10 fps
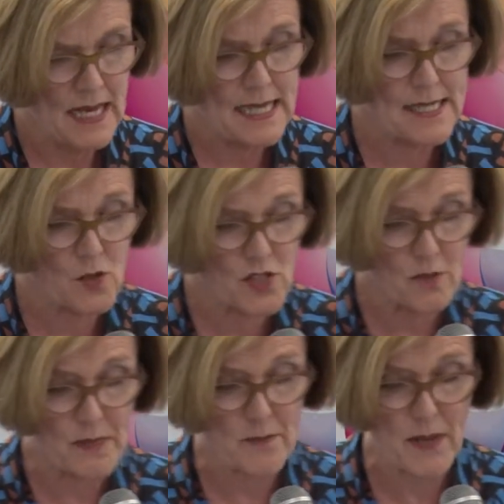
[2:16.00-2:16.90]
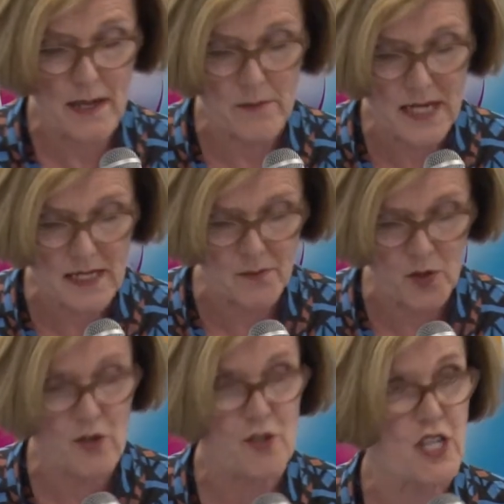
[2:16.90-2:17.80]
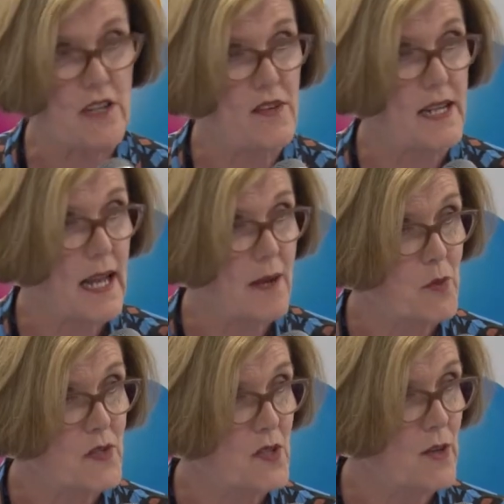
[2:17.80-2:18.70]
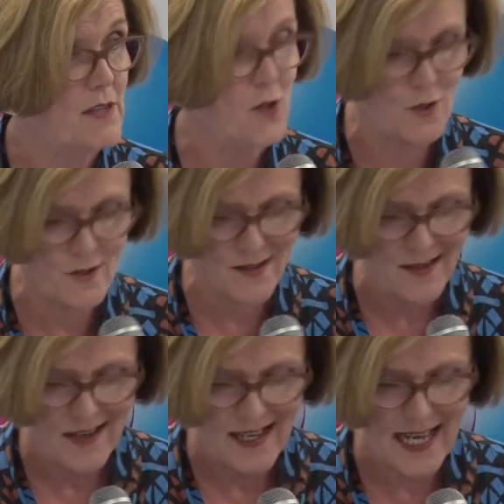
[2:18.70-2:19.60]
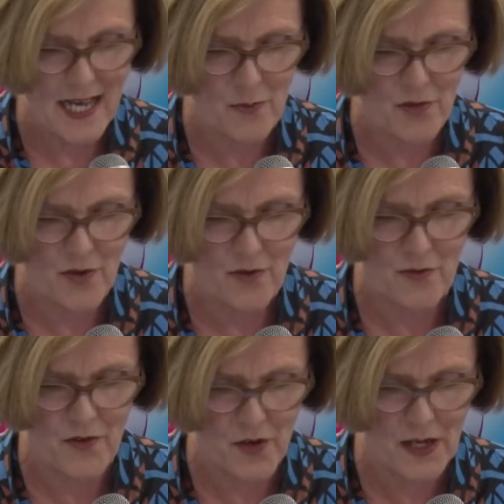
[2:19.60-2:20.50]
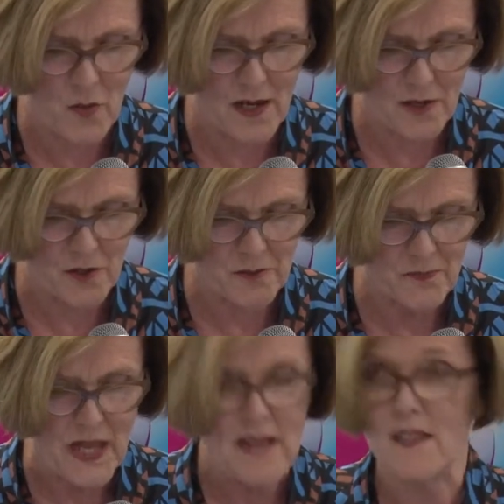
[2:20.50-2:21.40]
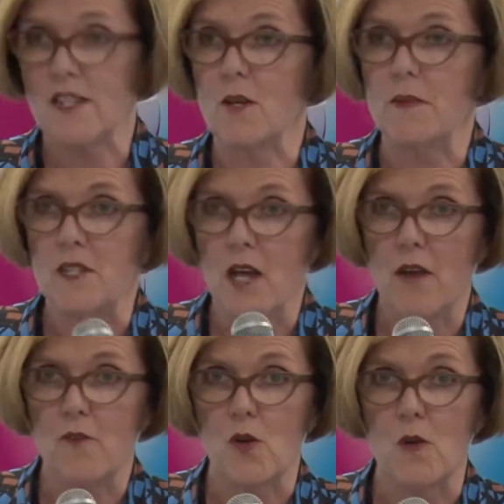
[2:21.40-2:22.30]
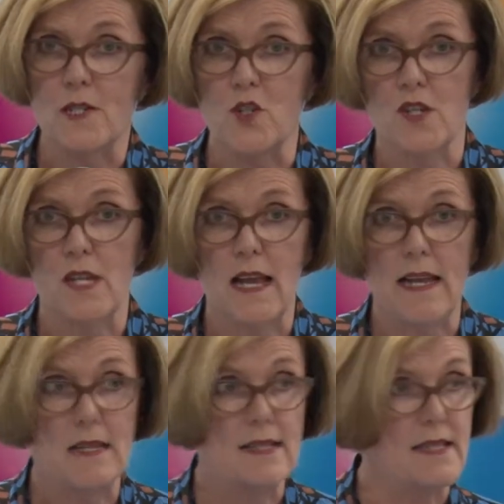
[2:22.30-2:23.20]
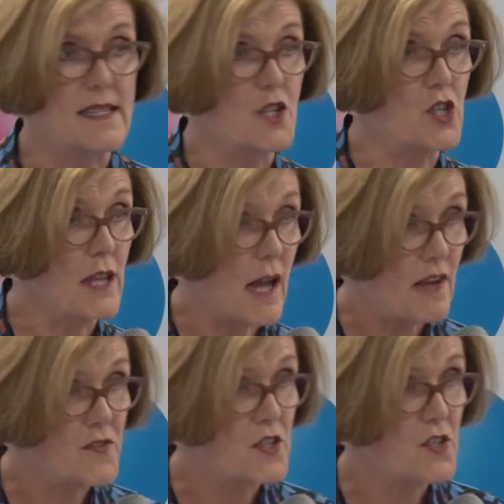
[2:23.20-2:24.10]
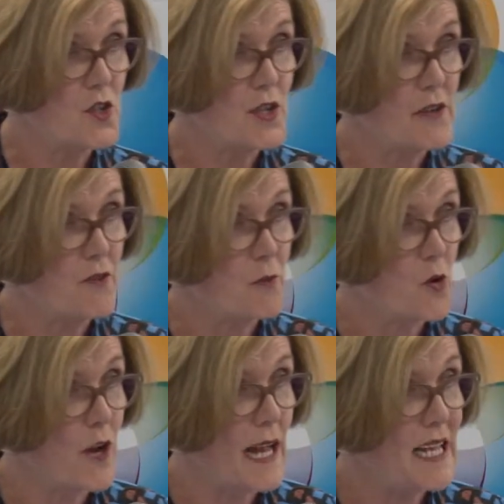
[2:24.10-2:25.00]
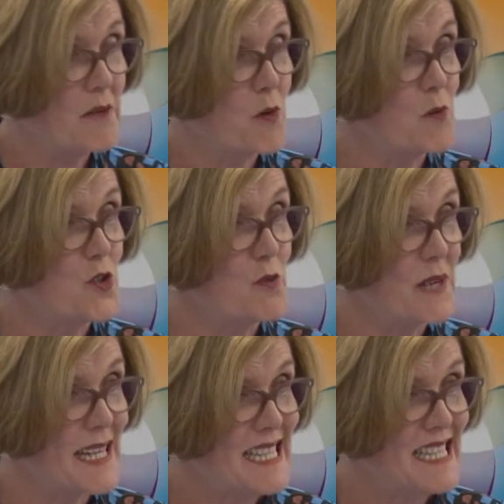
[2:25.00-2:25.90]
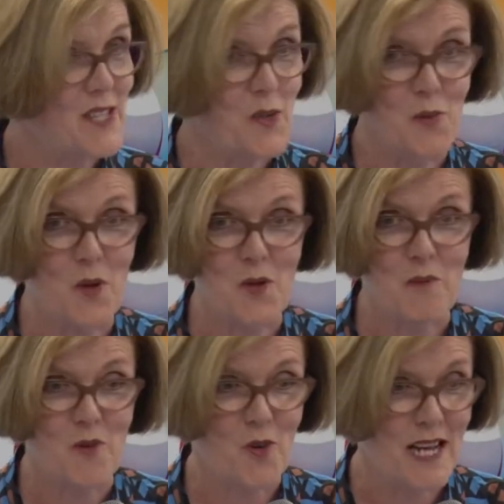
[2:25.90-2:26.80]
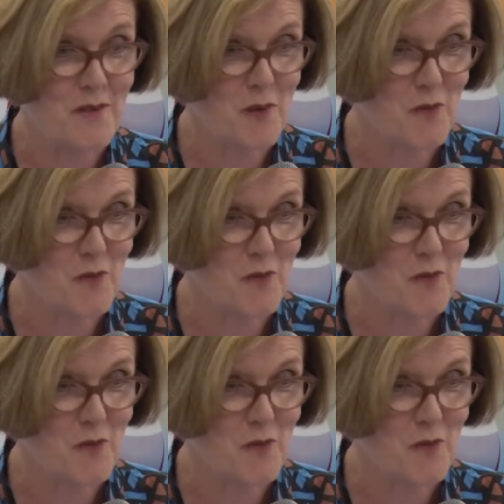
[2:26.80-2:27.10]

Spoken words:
He's also been a Parliament House Bureau Chief in Canberra, so he knows Canberra very well. There's going to be time for a question and answer session after you hear from Craig, but would you please welcome Craig